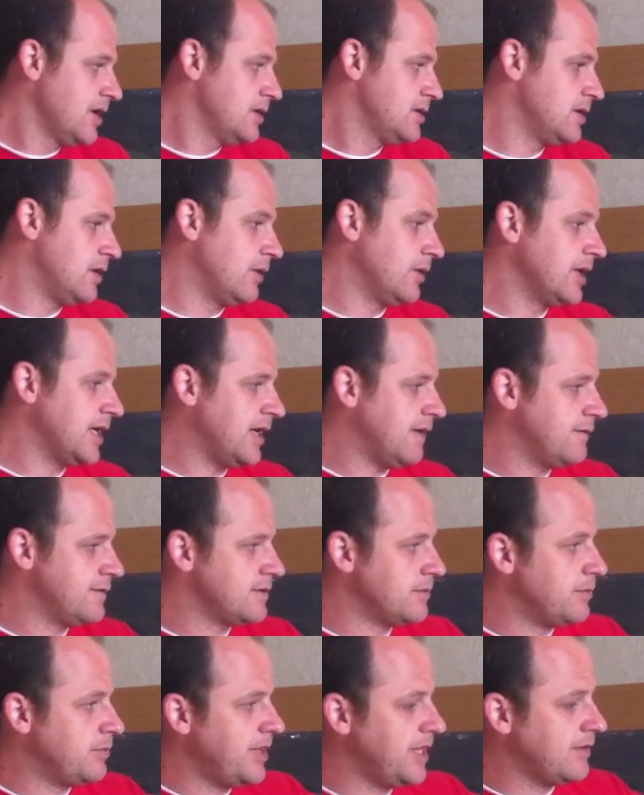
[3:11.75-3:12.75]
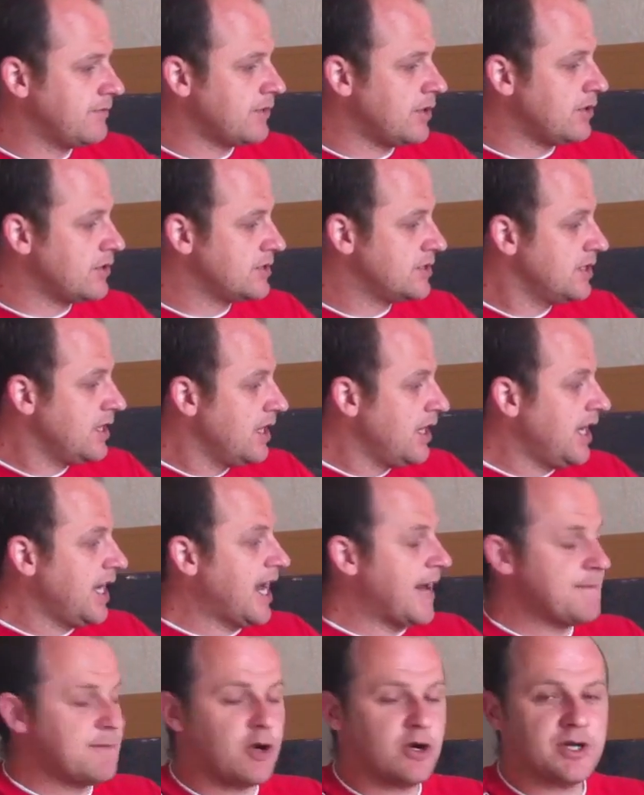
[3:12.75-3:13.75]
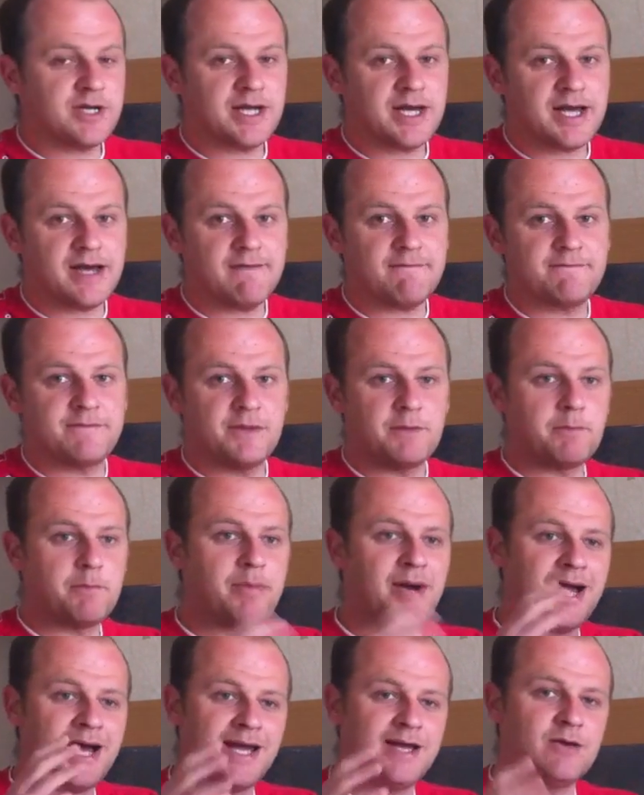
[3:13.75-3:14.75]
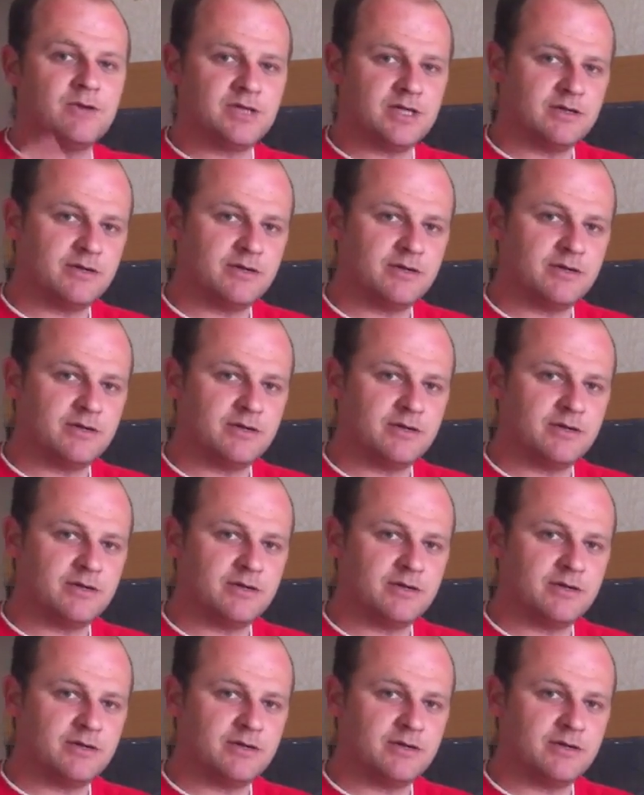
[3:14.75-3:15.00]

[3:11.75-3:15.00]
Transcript: So I'm going to have some big rocks. I'm not going to have them piled,